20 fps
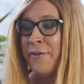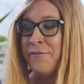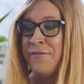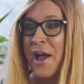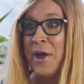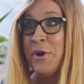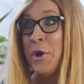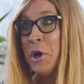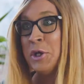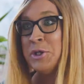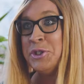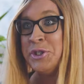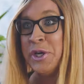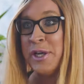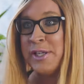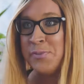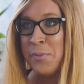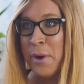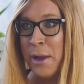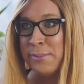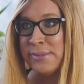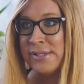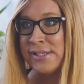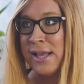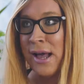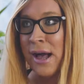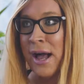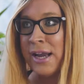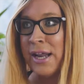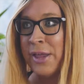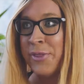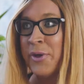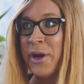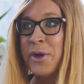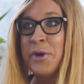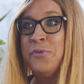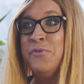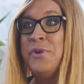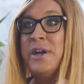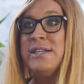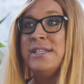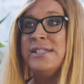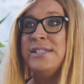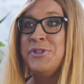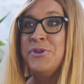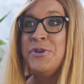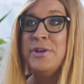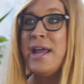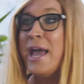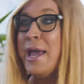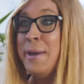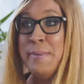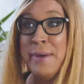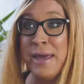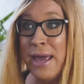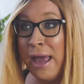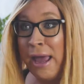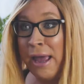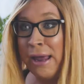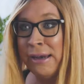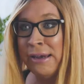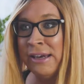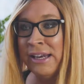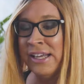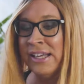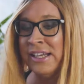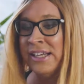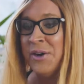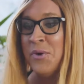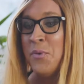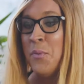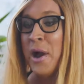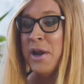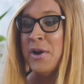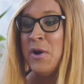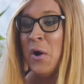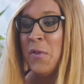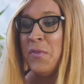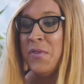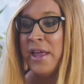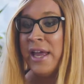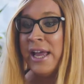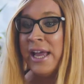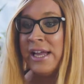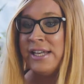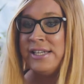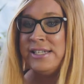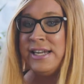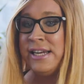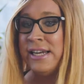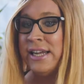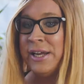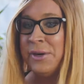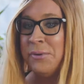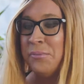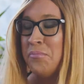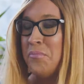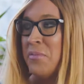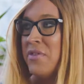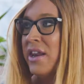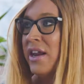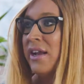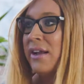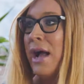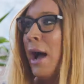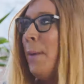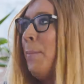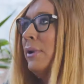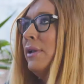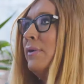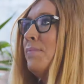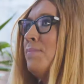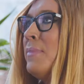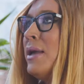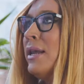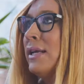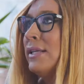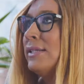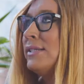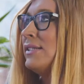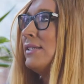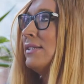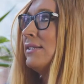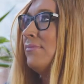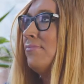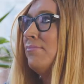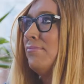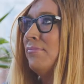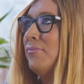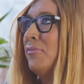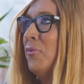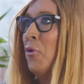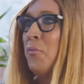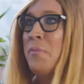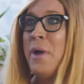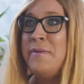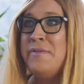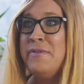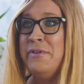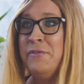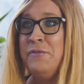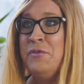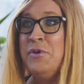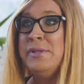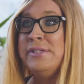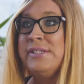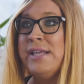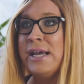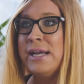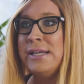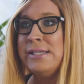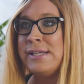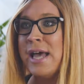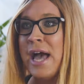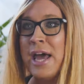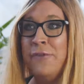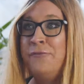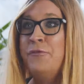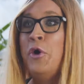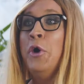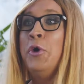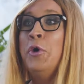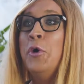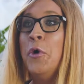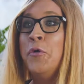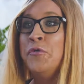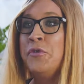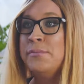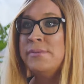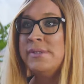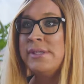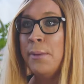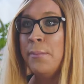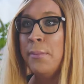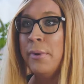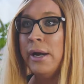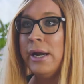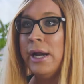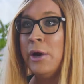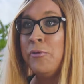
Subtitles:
I found Honcho's website, I thought I could register an ABN, went on there, did it within a couple minutes, or maybe in a few seconds, I had a phone call from somebody.